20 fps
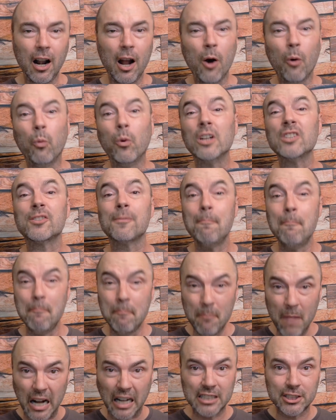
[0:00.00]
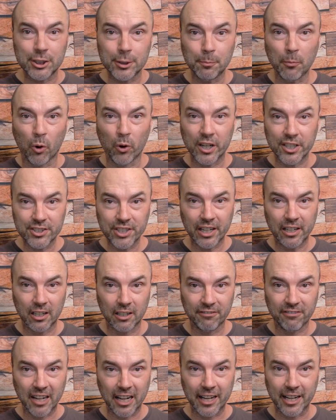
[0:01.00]
was much more
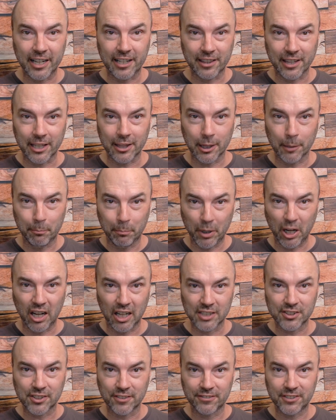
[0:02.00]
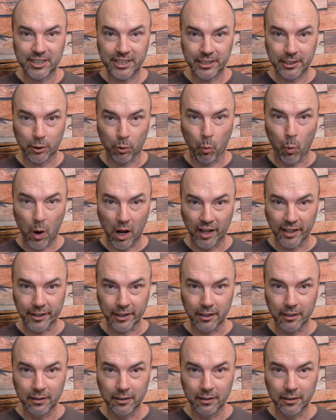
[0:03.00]
terrifying than the boss of Tier 1.